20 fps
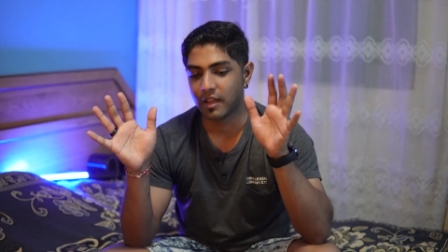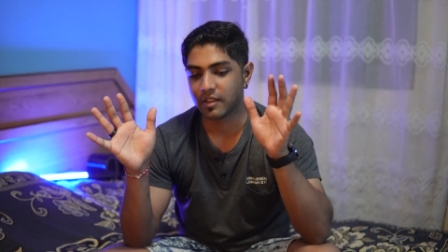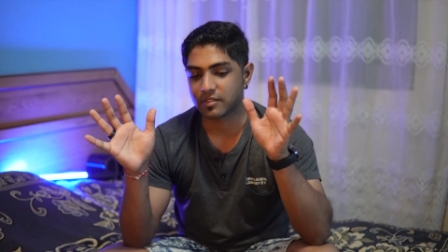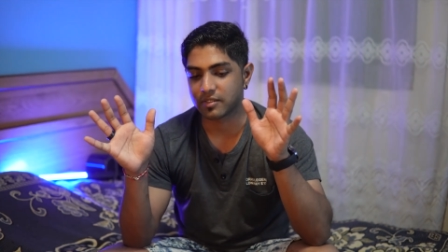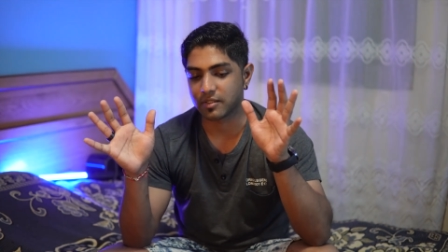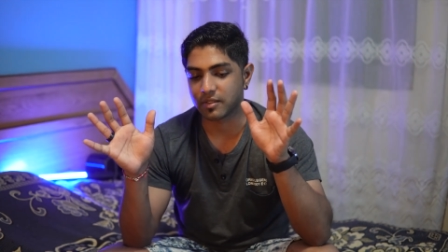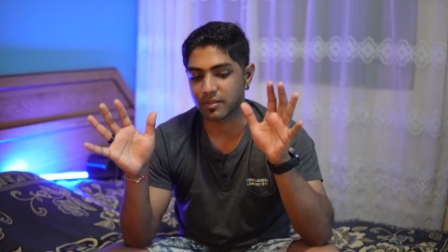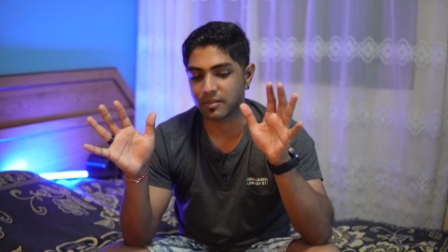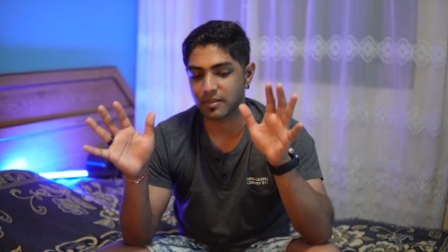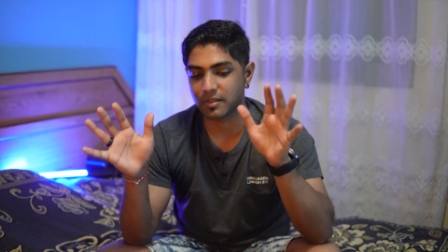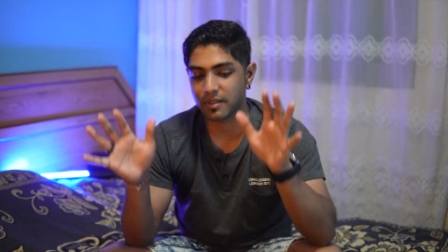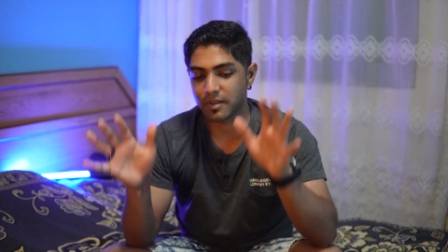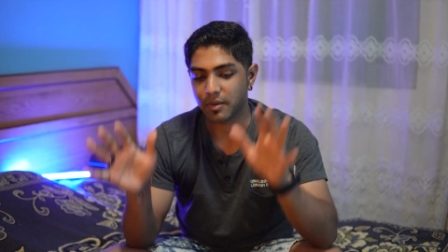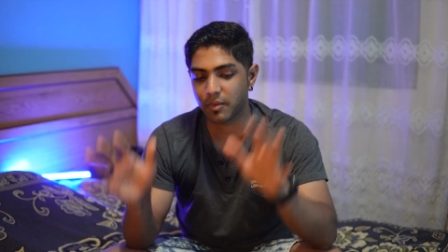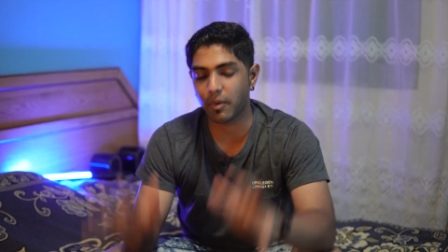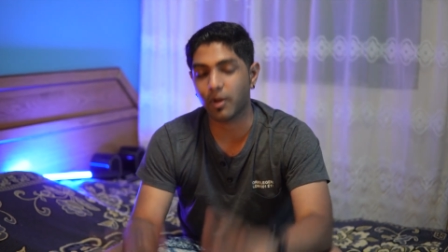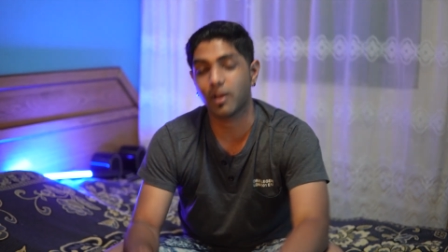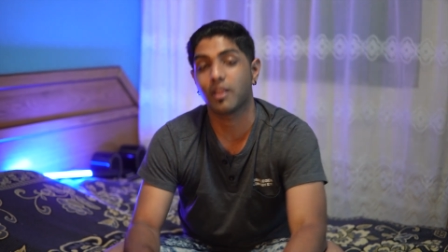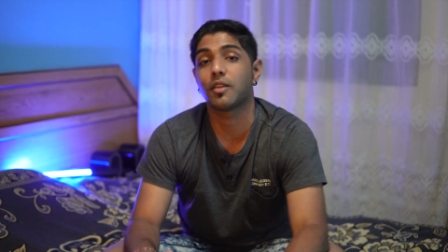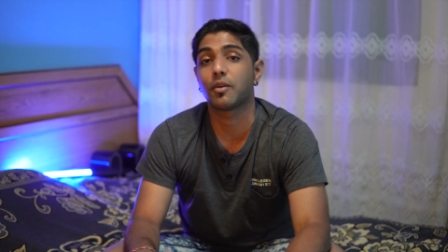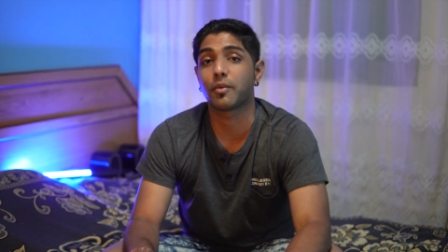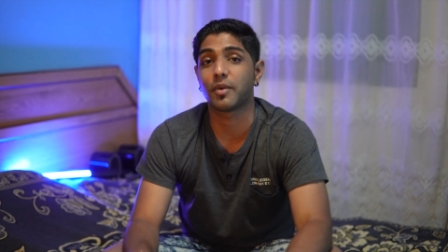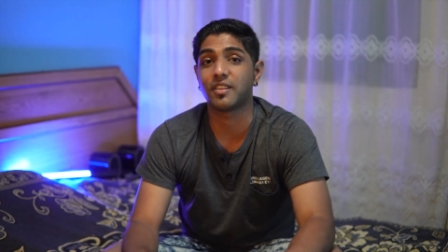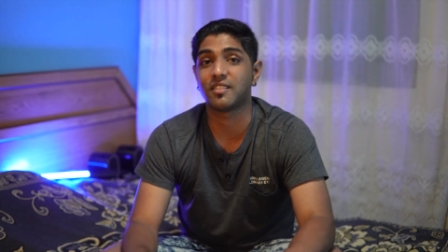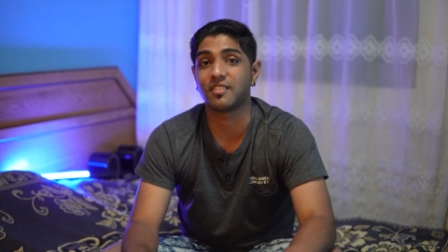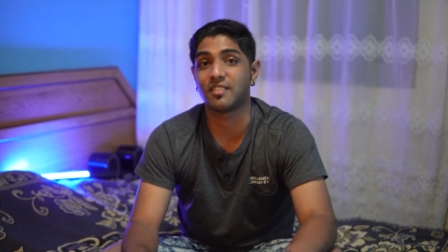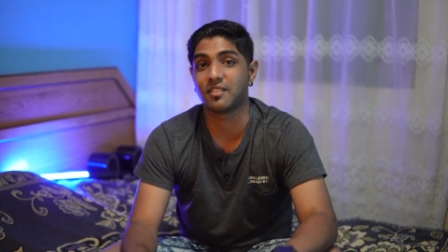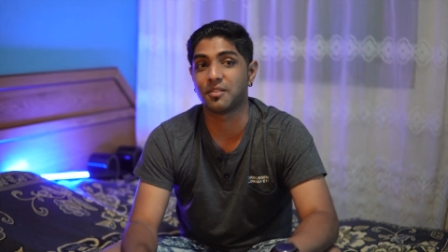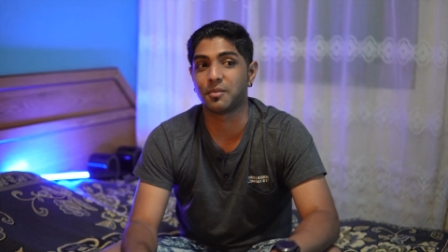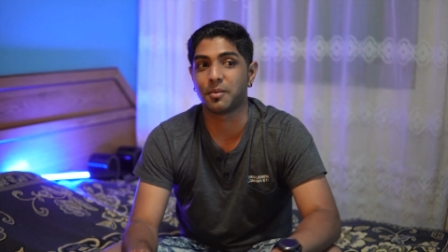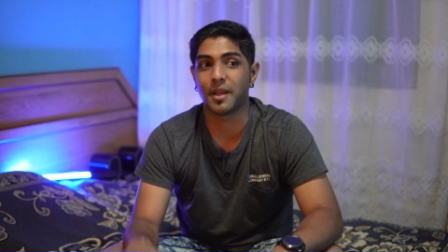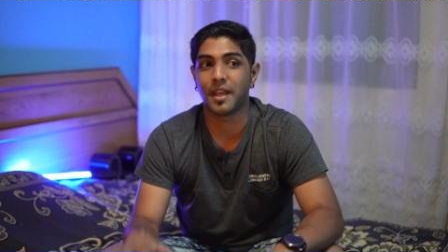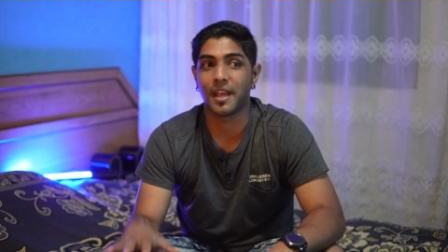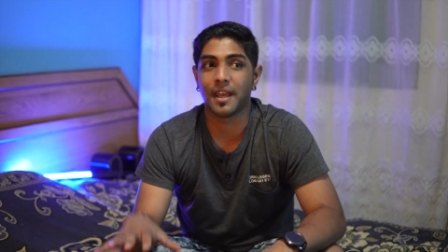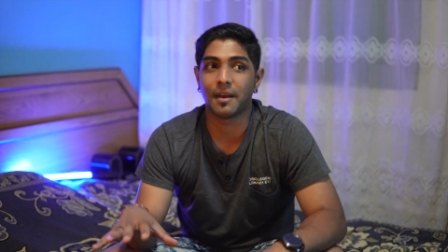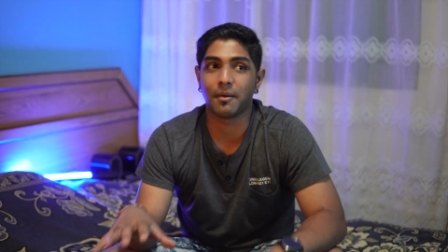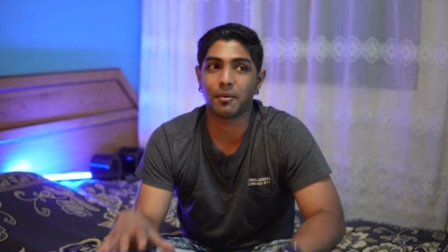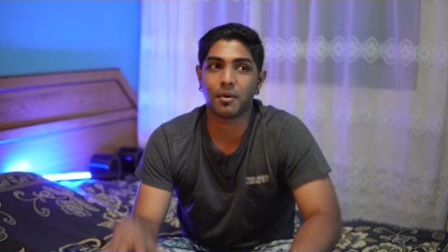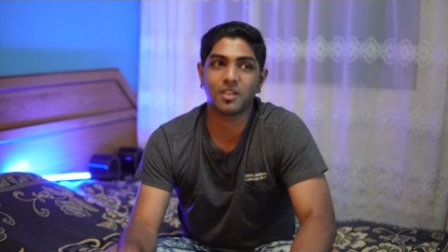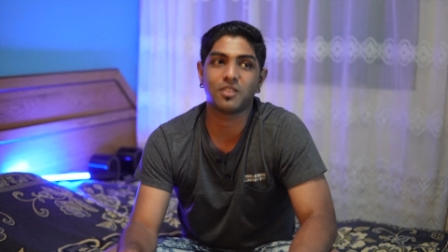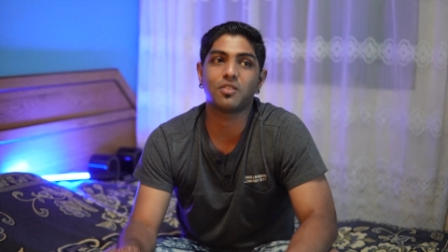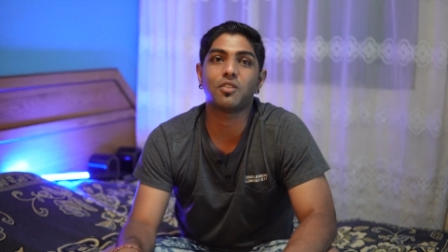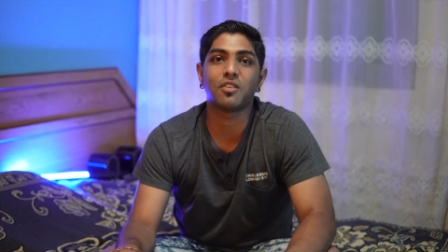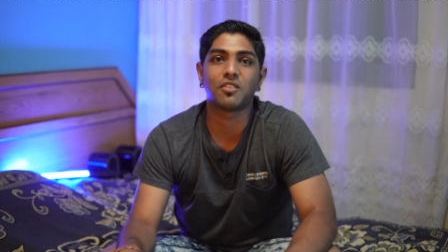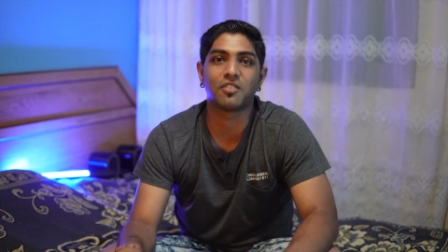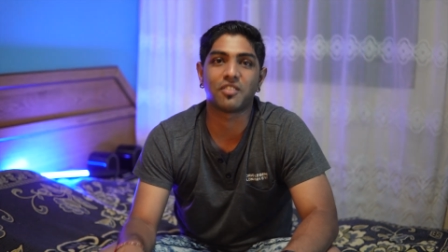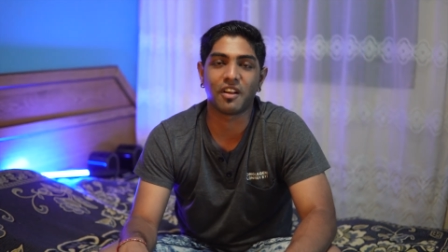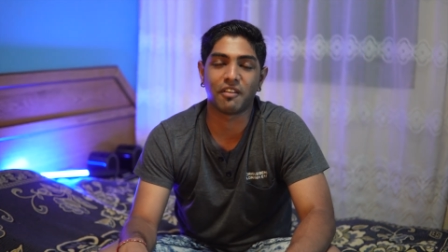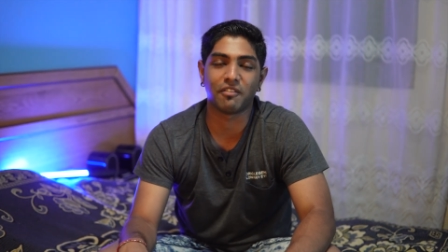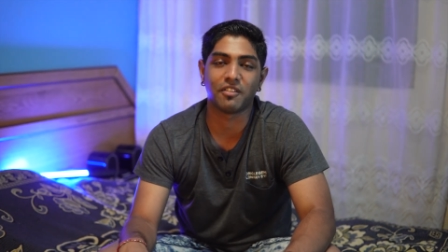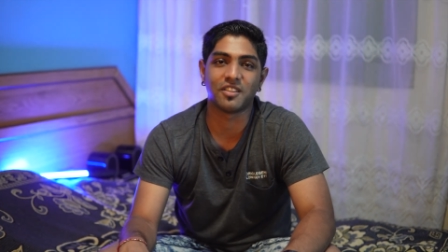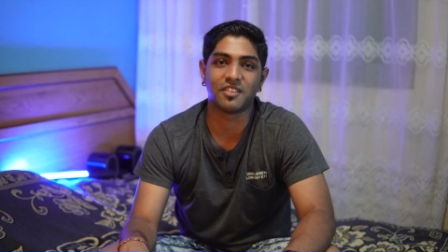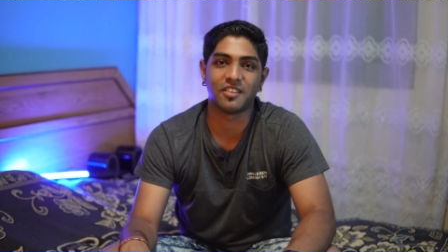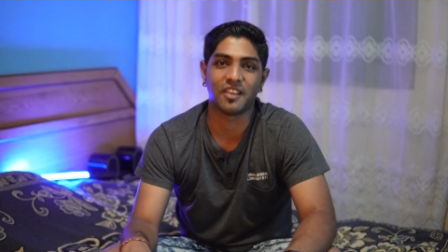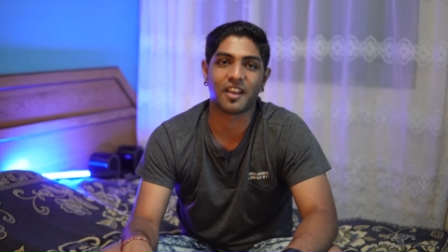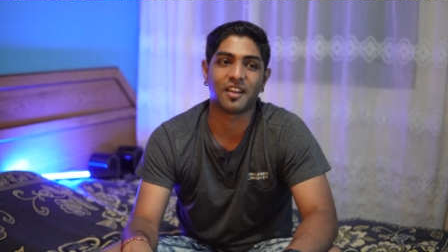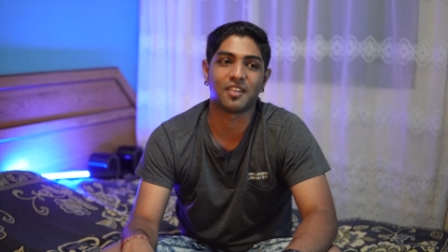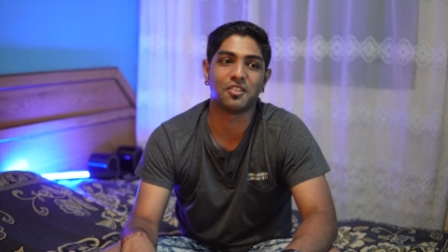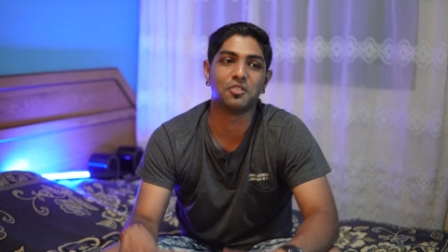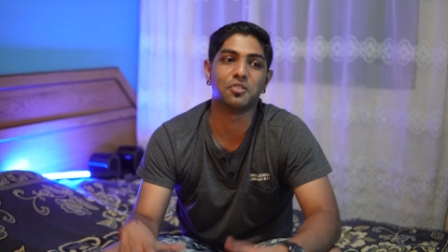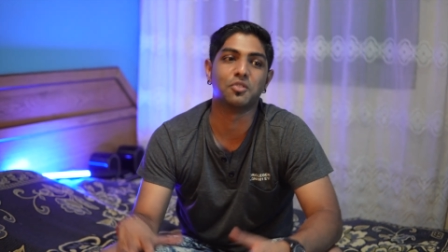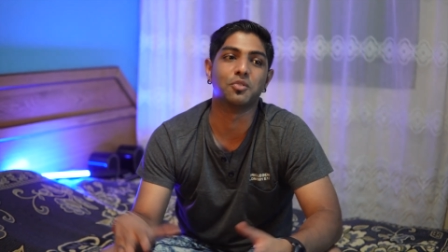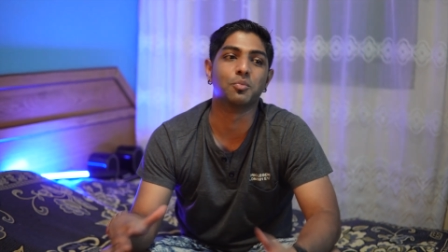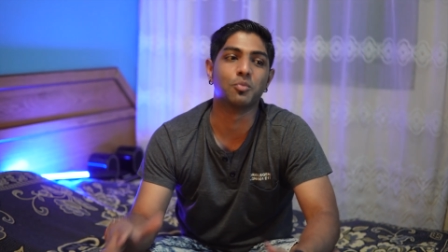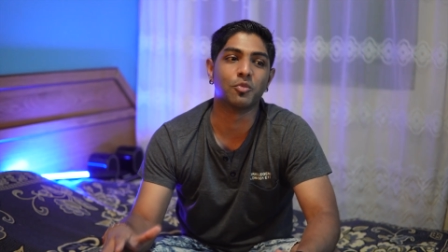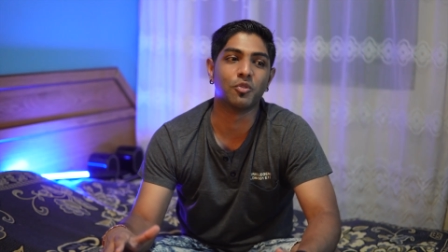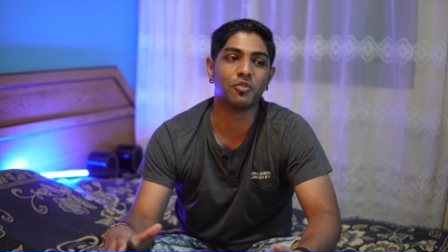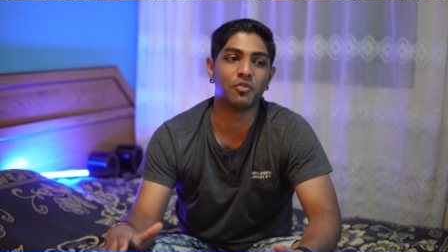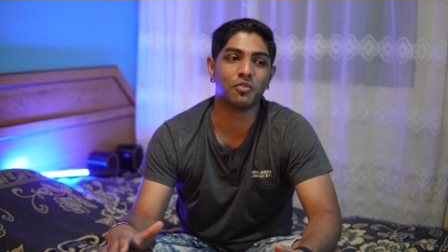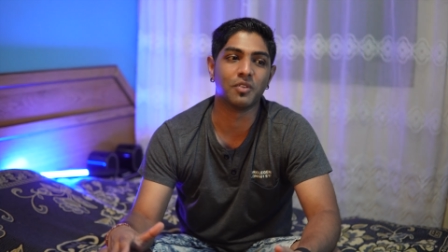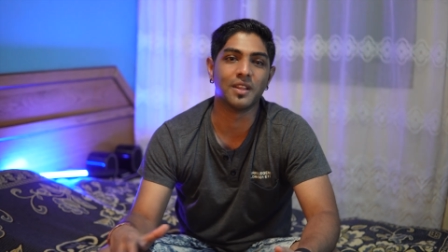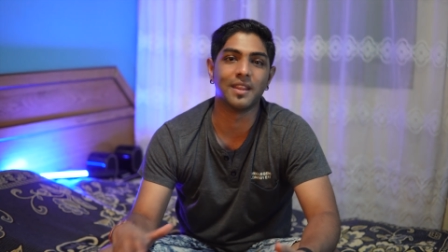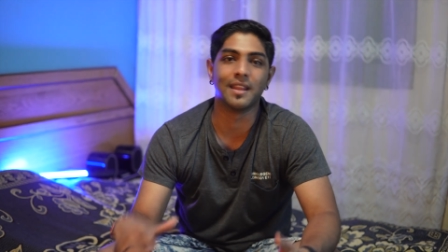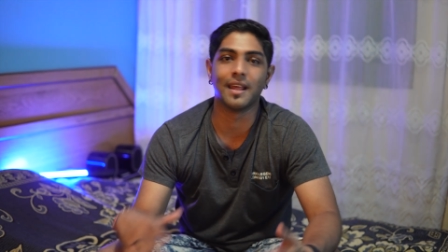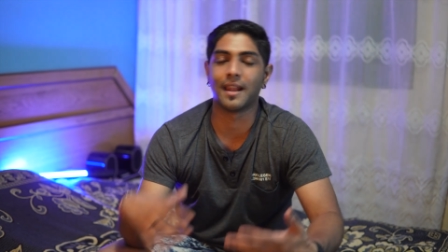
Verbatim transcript: So one of the questions were, what sort of travel tech do you move with?